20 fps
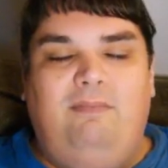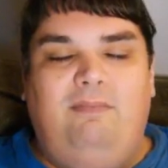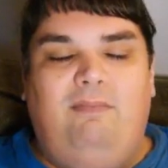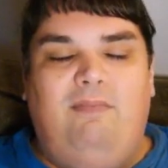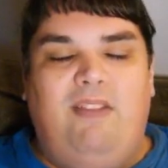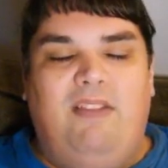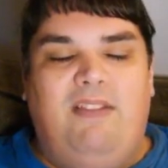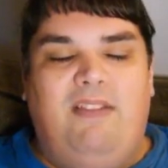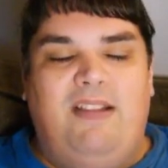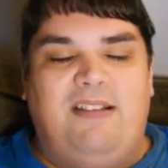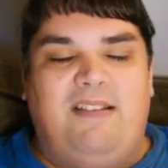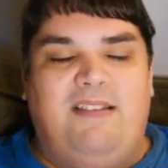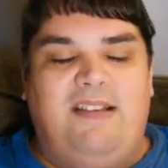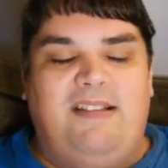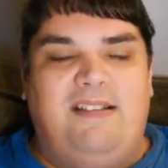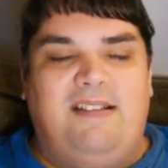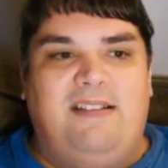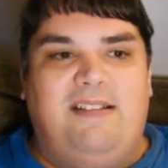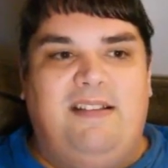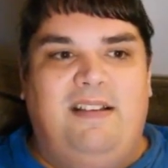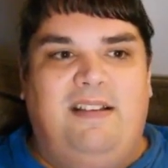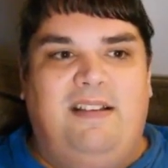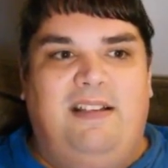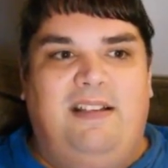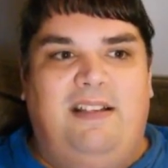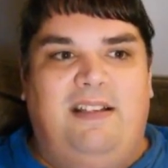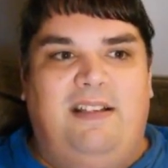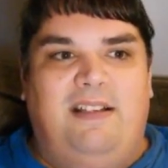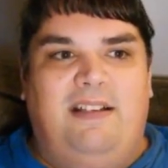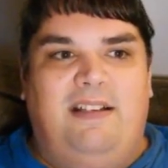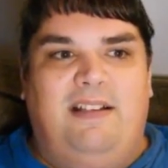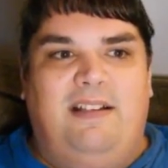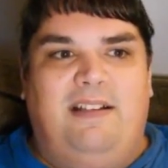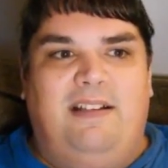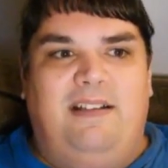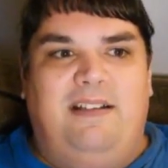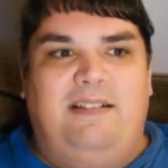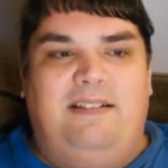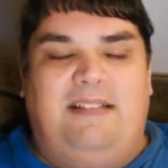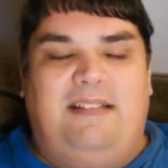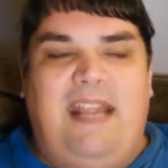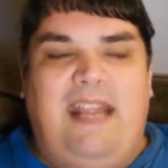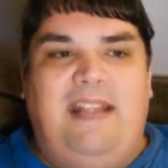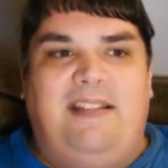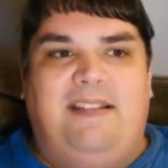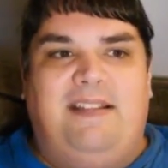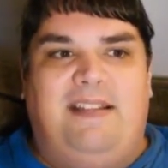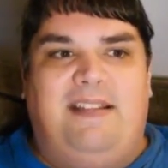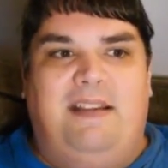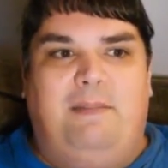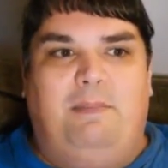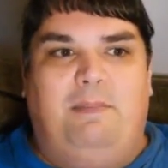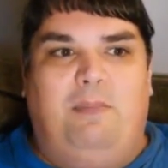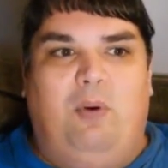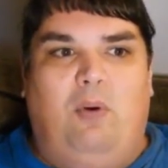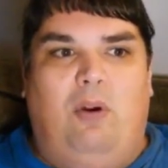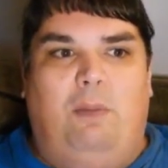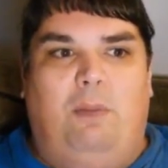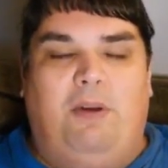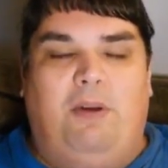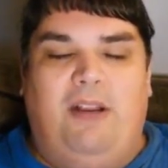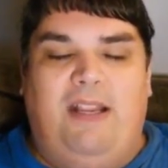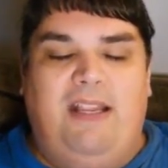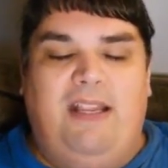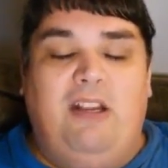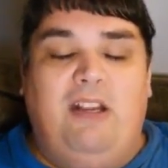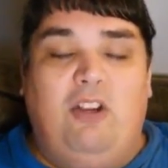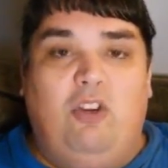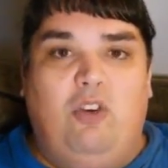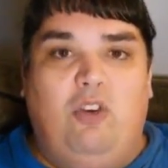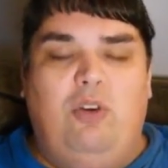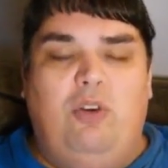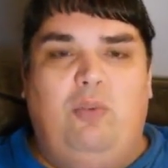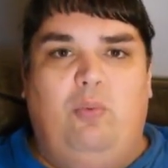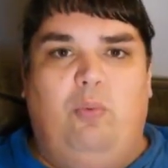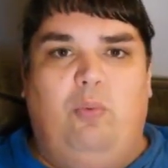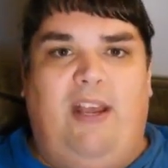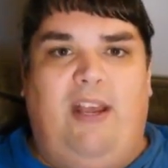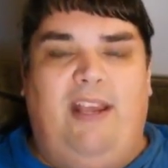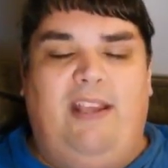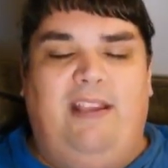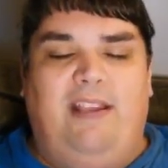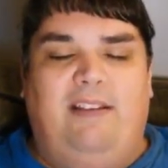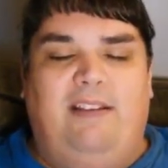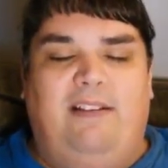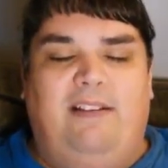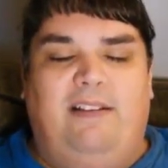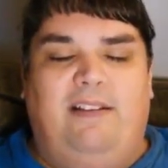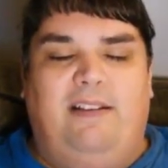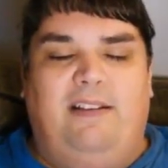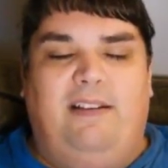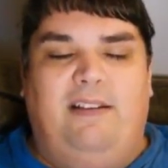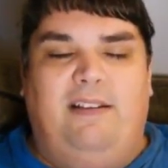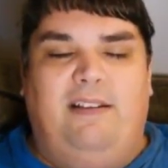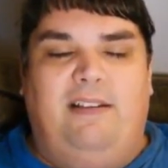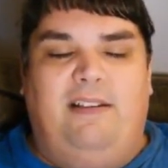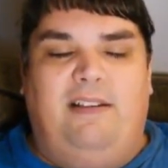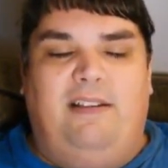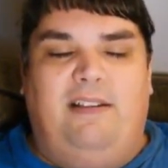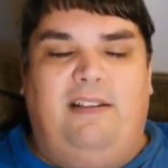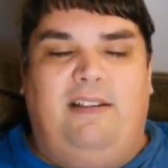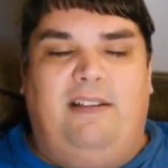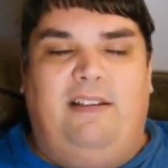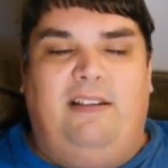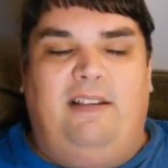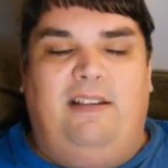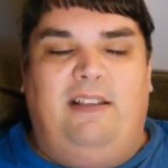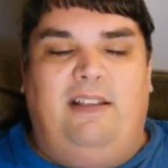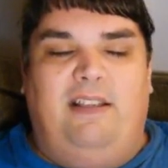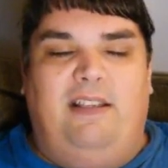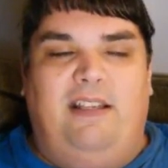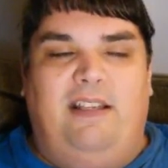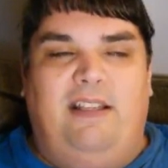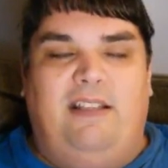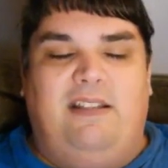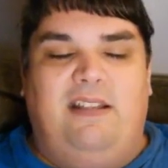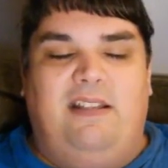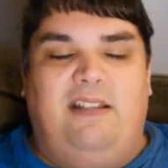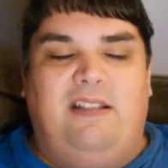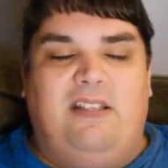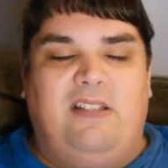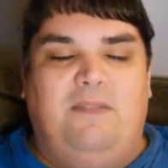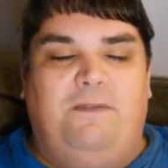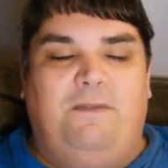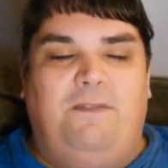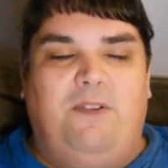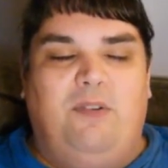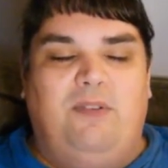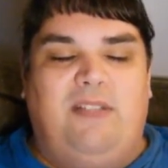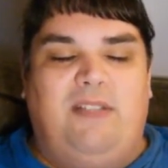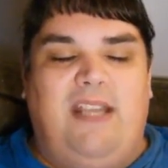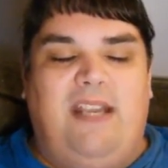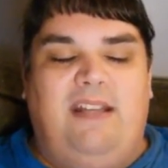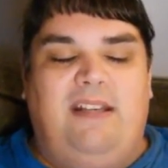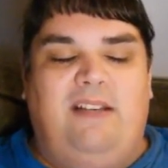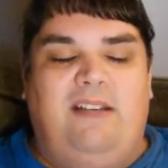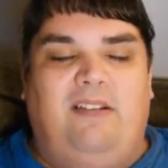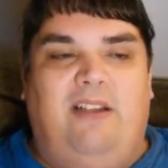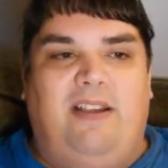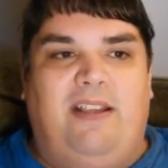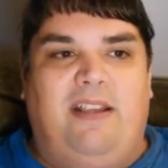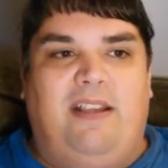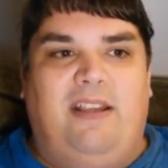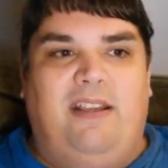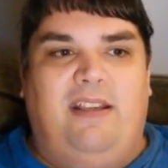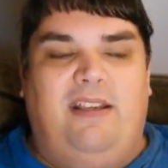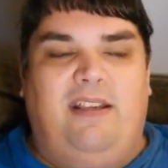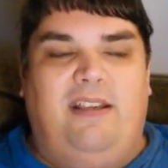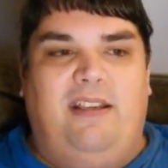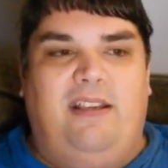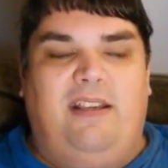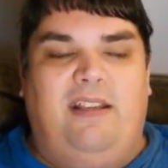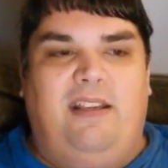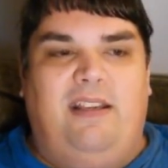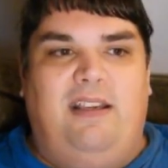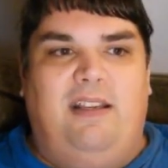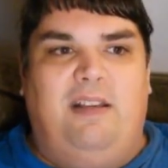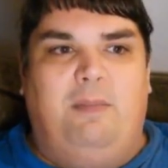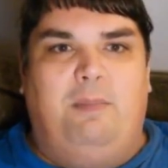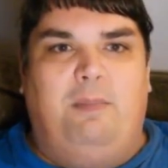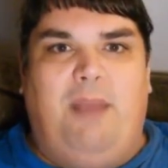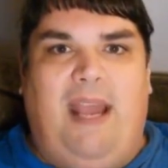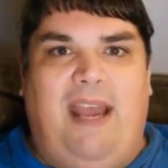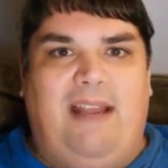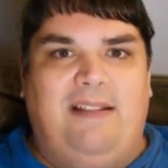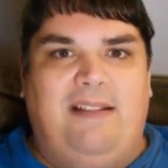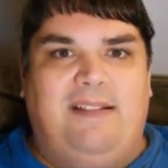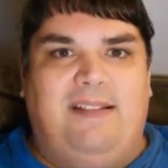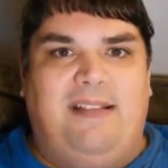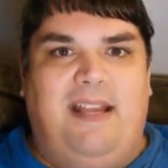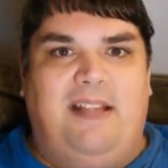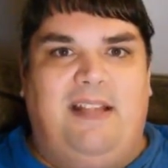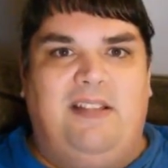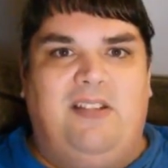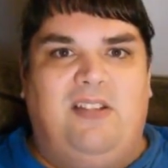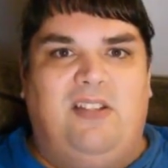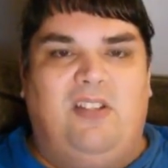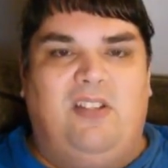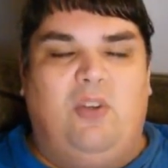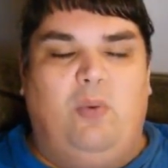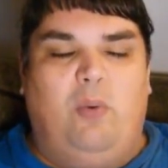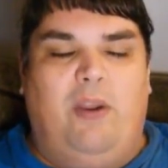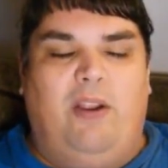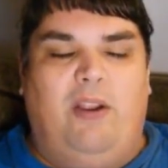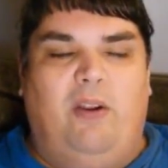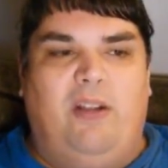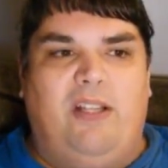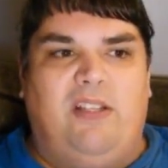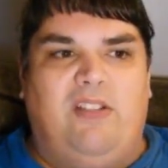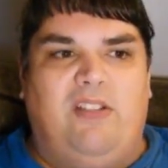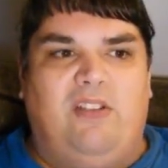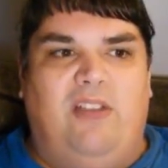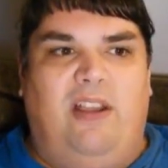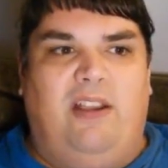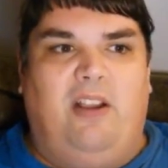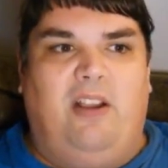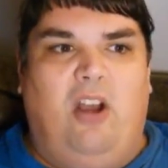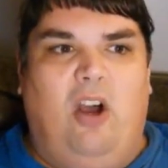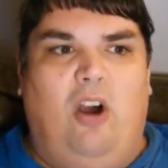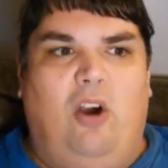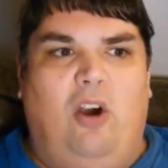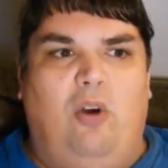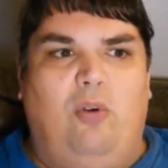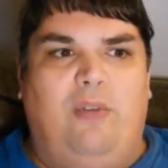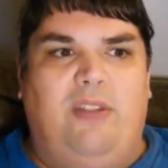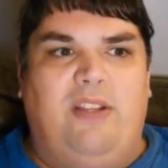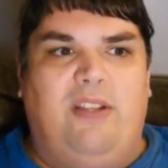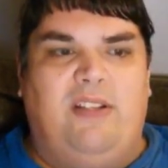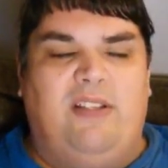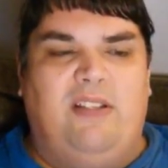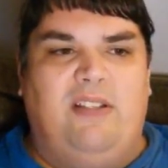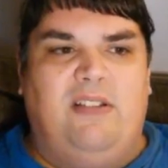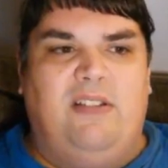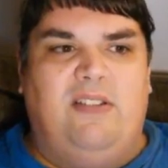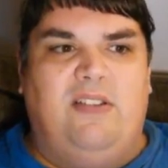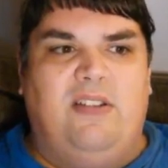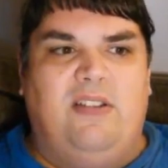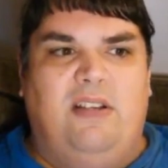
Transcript: this this dates it more, but in a good way. It it doesn't feel dated like it, it, in a bad sense to where it's like, oh, this is